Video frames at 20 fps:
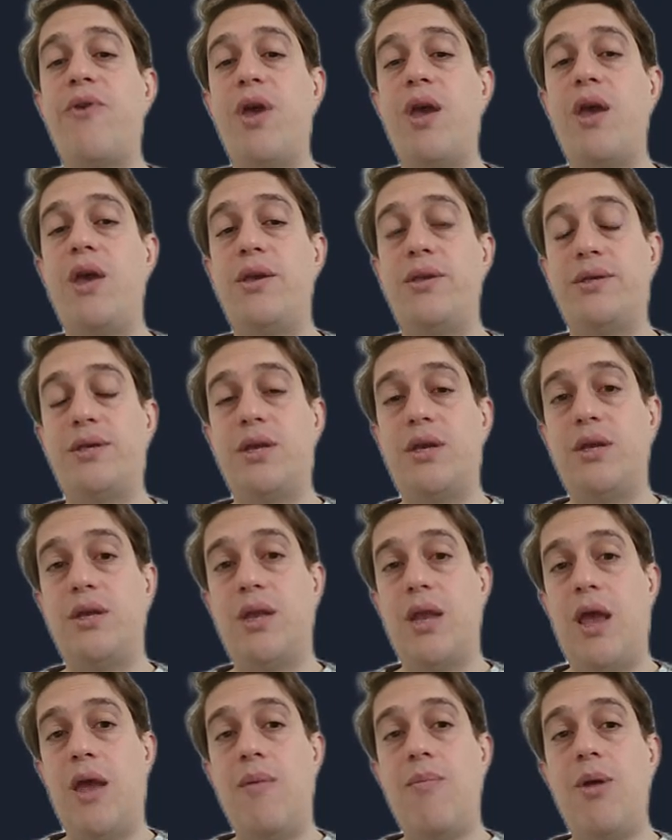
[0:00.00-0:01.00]
phase
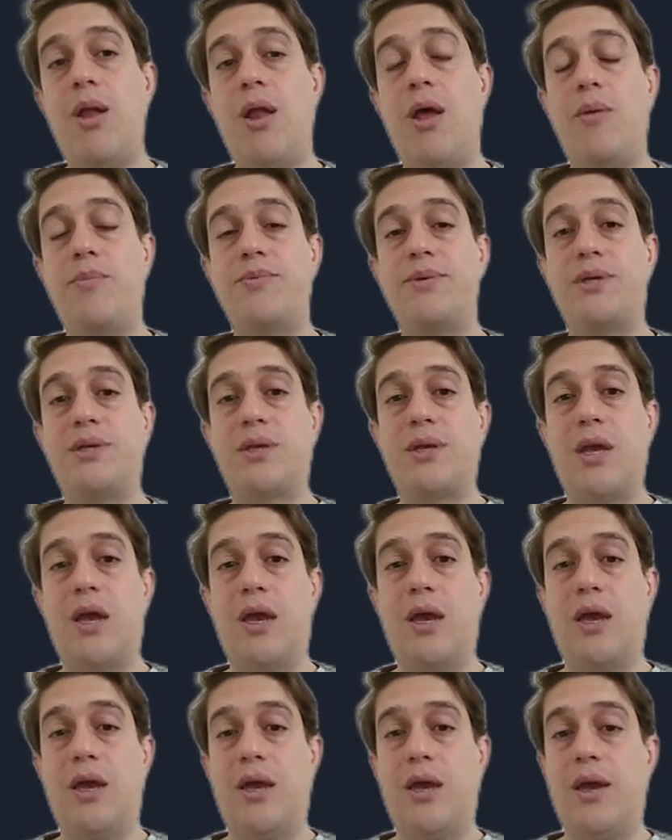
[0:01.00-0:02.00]
in
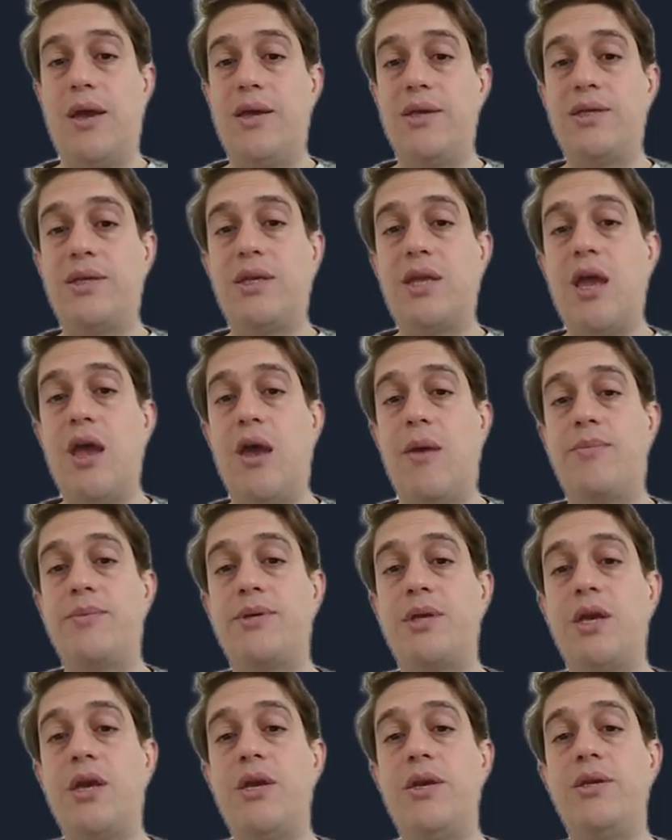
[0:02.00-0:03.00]
MLOps steps